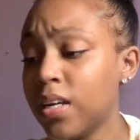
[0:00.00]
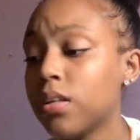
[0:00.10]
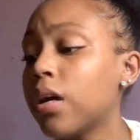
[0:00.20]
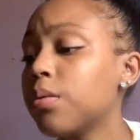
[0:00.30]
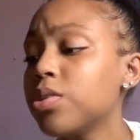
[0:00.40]

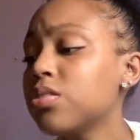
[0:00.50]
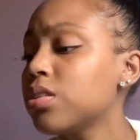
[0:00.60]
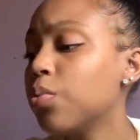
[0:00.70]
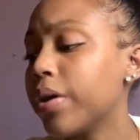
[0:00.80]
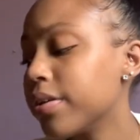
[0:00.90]
Now, I'm
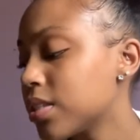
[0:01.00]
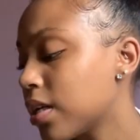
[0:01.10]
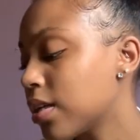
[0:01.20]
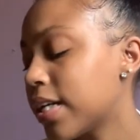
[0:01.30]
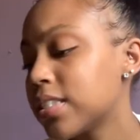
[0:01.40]
usually wearing
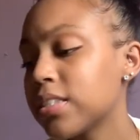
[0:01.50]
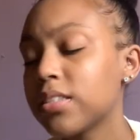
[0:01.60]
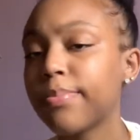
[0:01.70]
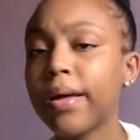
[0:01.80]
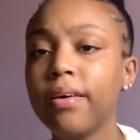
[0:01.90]
sunglasses,
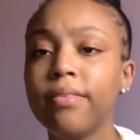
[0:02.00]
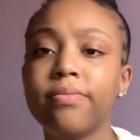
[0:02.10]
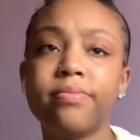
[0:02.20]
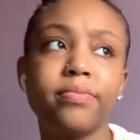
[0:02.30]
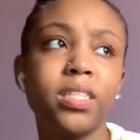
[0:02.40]
but if
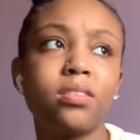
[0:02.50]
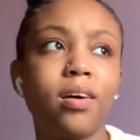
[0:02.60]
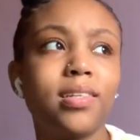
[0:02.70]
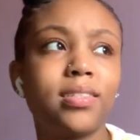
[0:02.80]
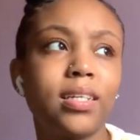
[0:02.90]
it's
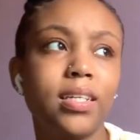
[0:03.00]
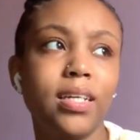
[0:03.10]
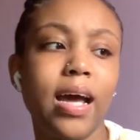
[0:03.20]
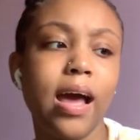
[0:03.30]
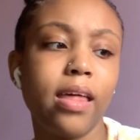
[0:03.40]
not sunny
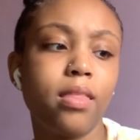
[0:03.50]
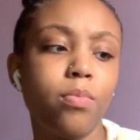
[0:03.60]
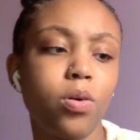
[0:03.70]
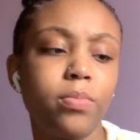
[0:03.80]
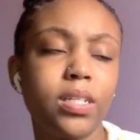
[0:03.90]
at the
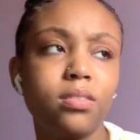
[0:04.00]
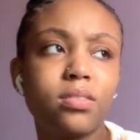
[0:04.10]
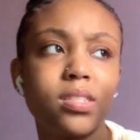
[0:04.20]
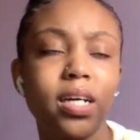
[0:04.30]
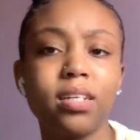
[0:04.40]
moment,
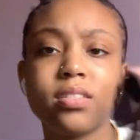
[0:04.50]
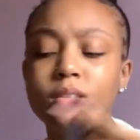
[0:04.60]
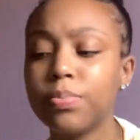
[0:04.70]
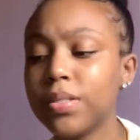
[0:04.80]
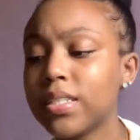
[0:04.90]
I'll still
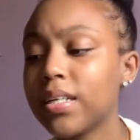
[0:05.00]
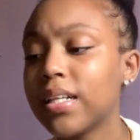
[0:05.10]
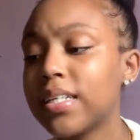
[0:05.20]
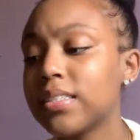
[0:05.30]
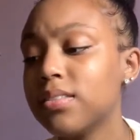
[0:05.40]
put
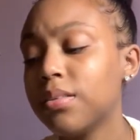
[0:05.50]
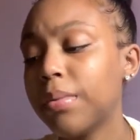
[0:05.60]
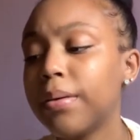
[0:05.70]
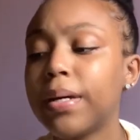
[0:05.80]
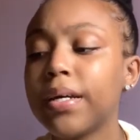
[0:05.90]
sunglasses in
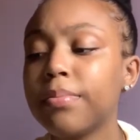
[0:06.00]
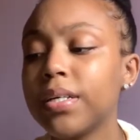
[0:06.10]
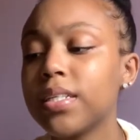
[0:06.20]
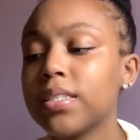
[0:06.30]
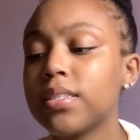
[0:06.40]
my bag,
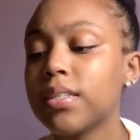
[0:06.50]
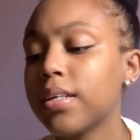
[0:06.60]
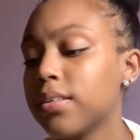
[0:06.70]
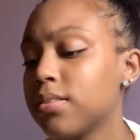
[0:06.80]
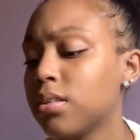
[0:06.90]
because
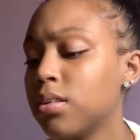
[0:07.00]
like,